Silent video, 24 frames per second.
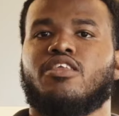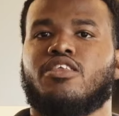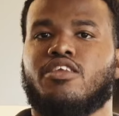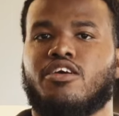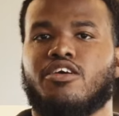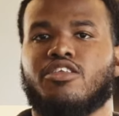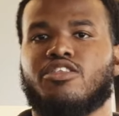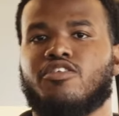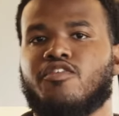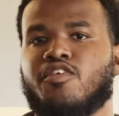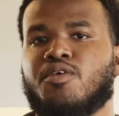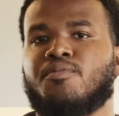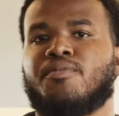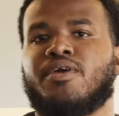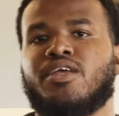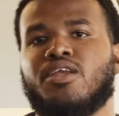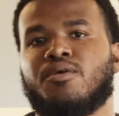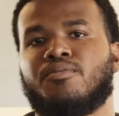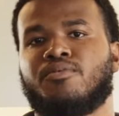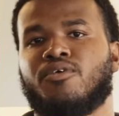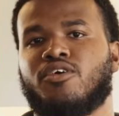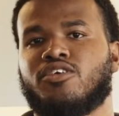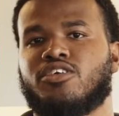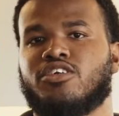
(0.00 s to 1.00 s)
There are three main
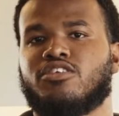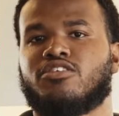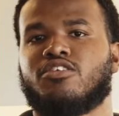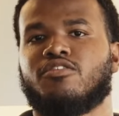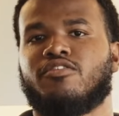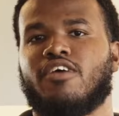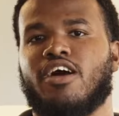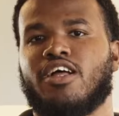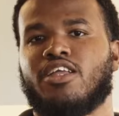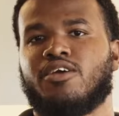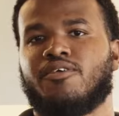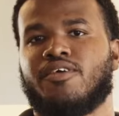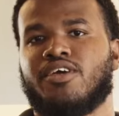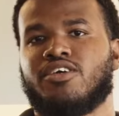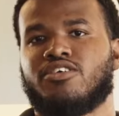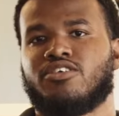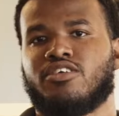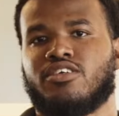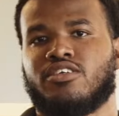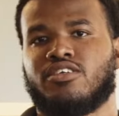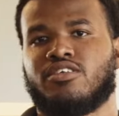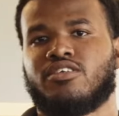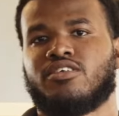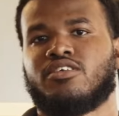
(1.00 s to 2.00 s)
approaches to
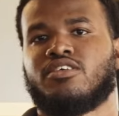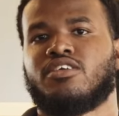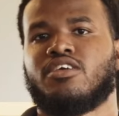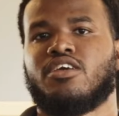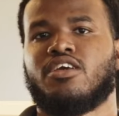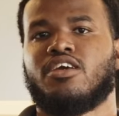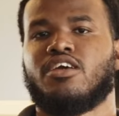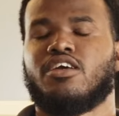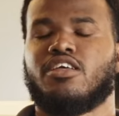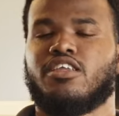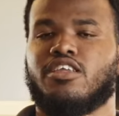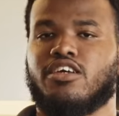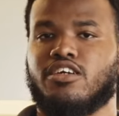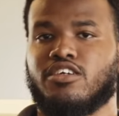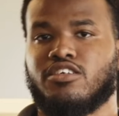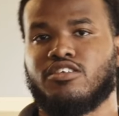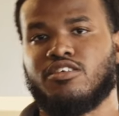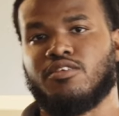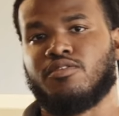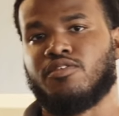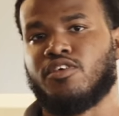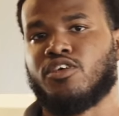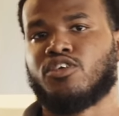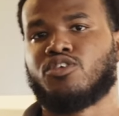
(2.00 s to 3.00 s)
valuation.
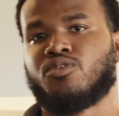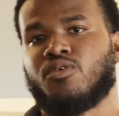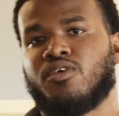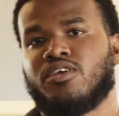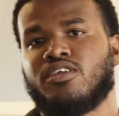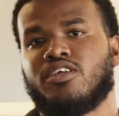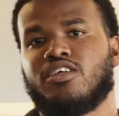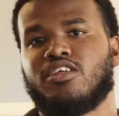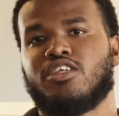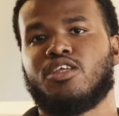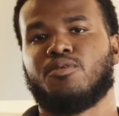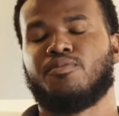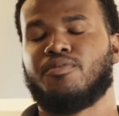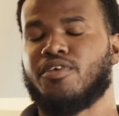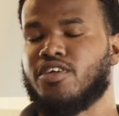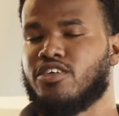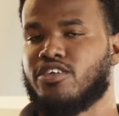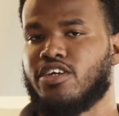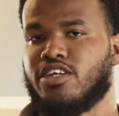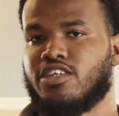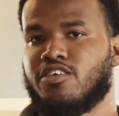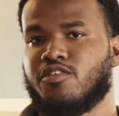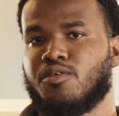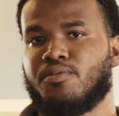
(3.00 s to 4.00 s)
There's the first one,
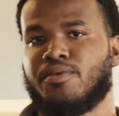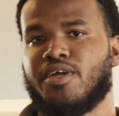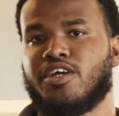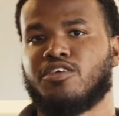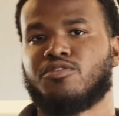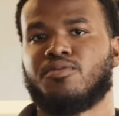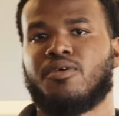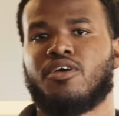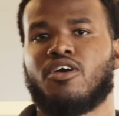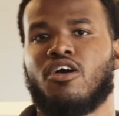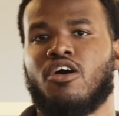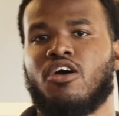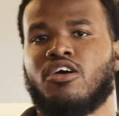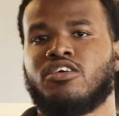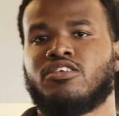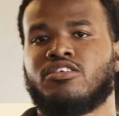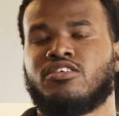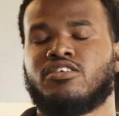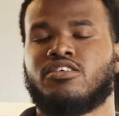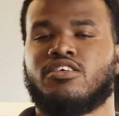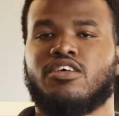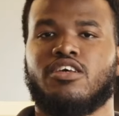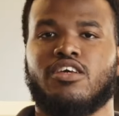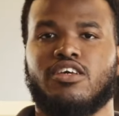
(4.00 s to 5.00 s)
depreciated replacement
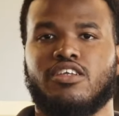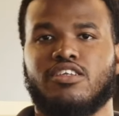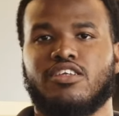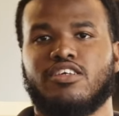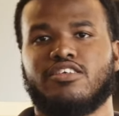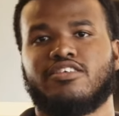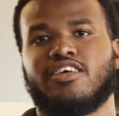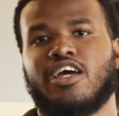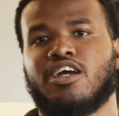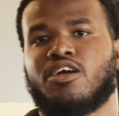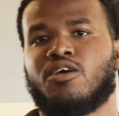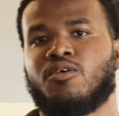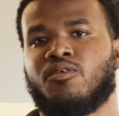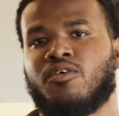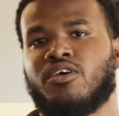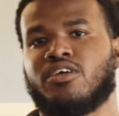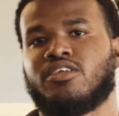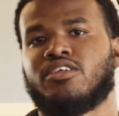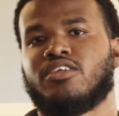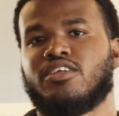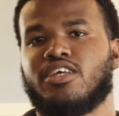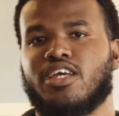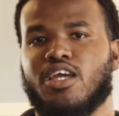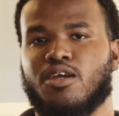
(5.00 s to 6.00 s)
costs. The second
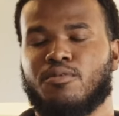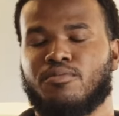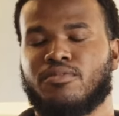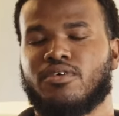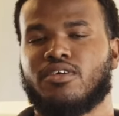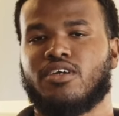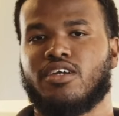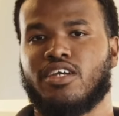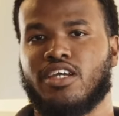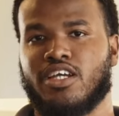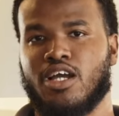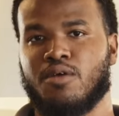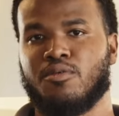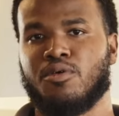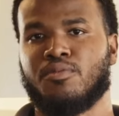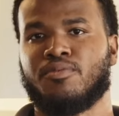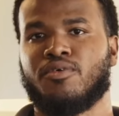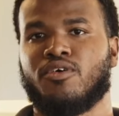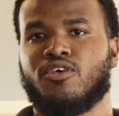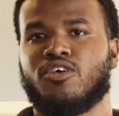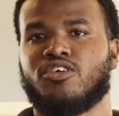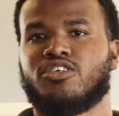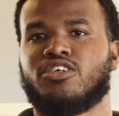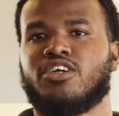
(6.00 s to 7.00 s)
one, income
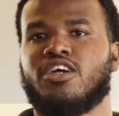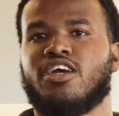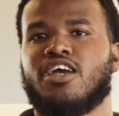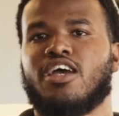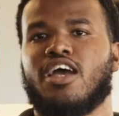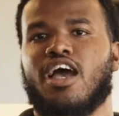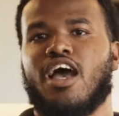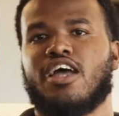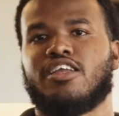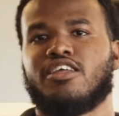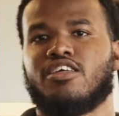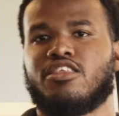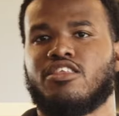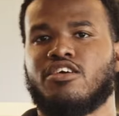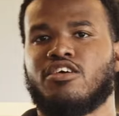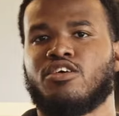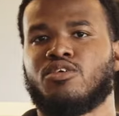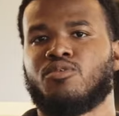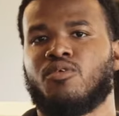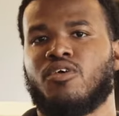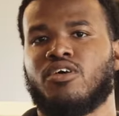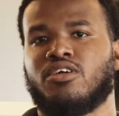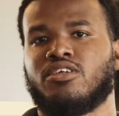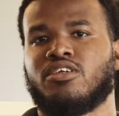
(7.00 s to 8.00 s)
approach. And the
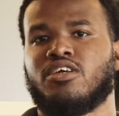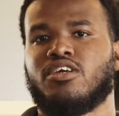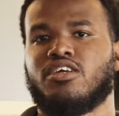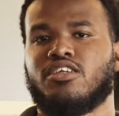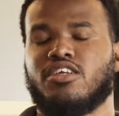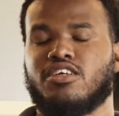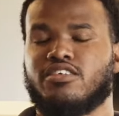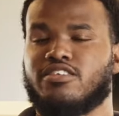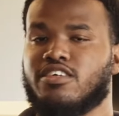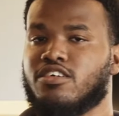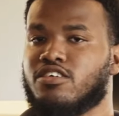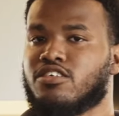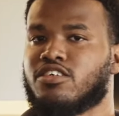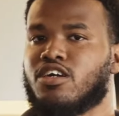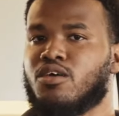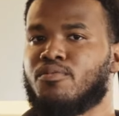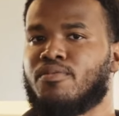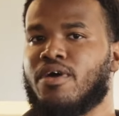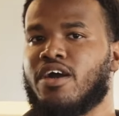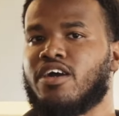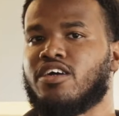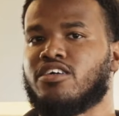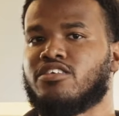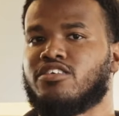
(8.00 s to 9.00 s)
third one, the sales
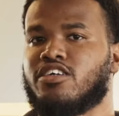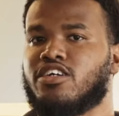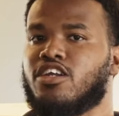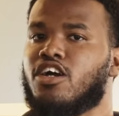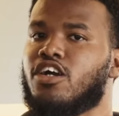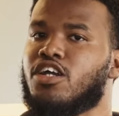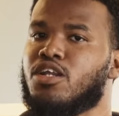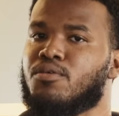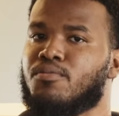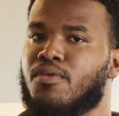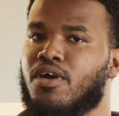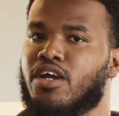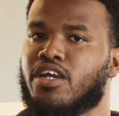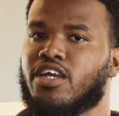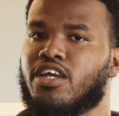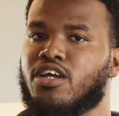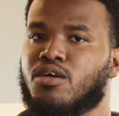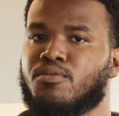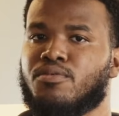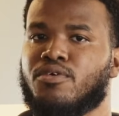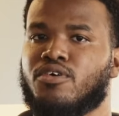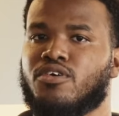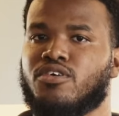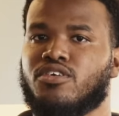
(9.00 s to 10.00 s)
comparison or the market
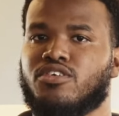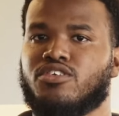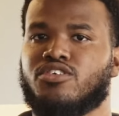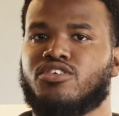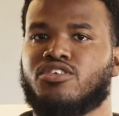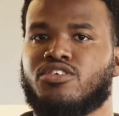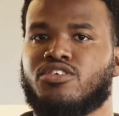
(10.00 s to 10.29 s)
approach.